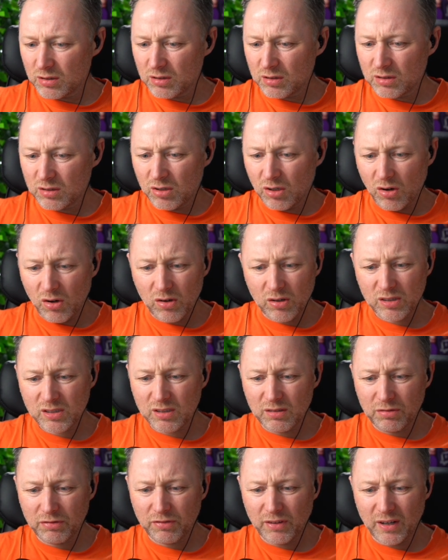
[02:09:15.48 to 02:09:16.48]
cocks
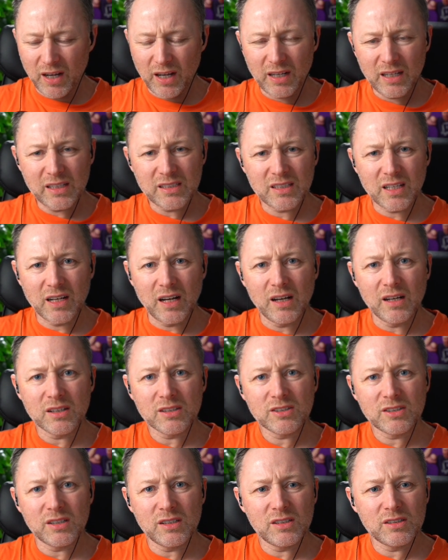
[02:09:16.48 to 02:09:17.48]
and fannies and
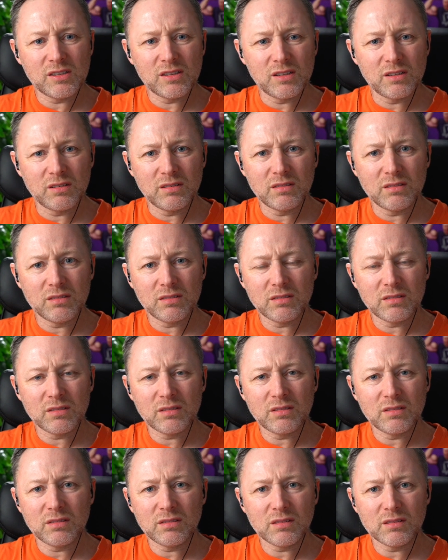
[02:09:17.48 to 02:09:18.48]
arses and,
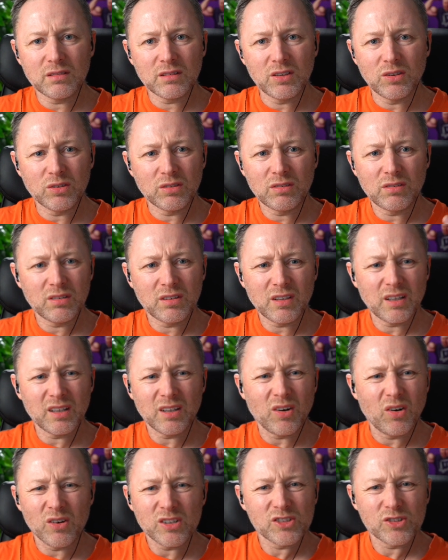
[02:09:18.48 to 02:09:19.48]
you know,
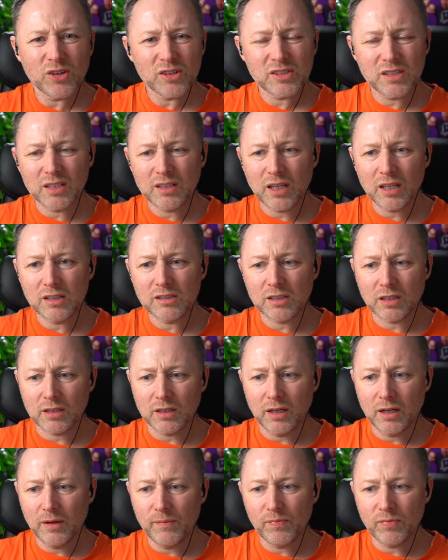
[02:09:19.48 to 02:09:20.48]
all sorts of things like
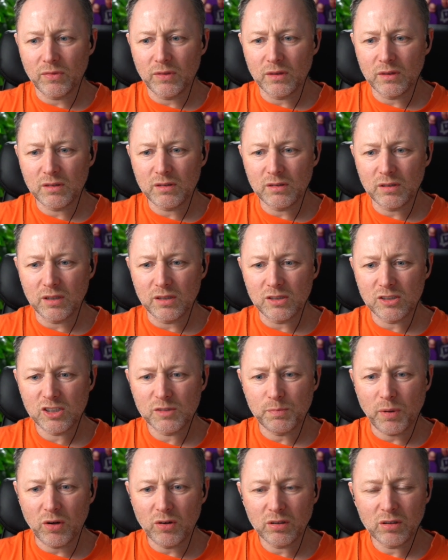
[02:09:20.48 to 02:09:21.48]
that, and
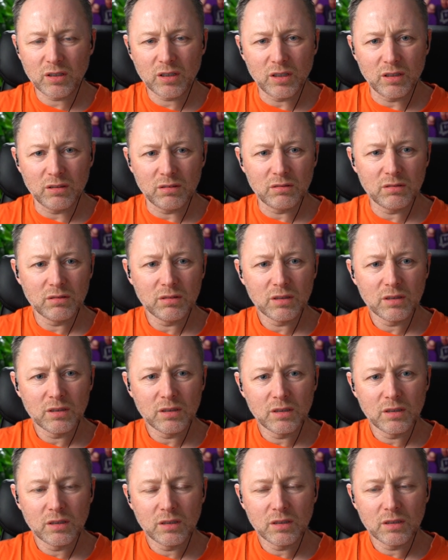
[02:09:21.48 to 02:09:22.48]
spunk, and
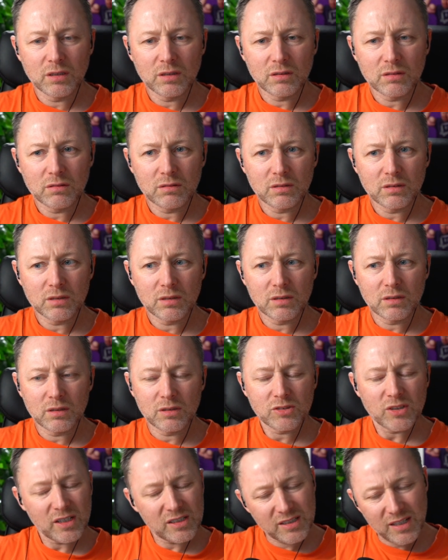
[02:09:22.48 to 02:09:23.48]
I was
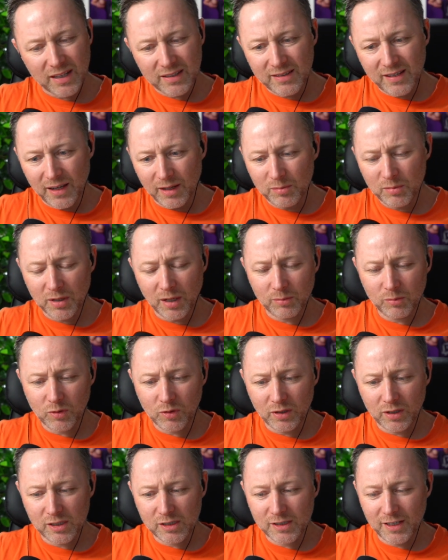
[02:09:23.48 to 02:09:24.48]
going to say a term that I'm not
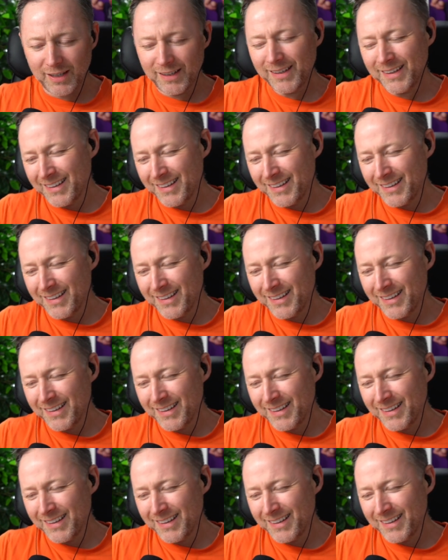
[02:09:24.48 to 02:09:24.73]
going to say.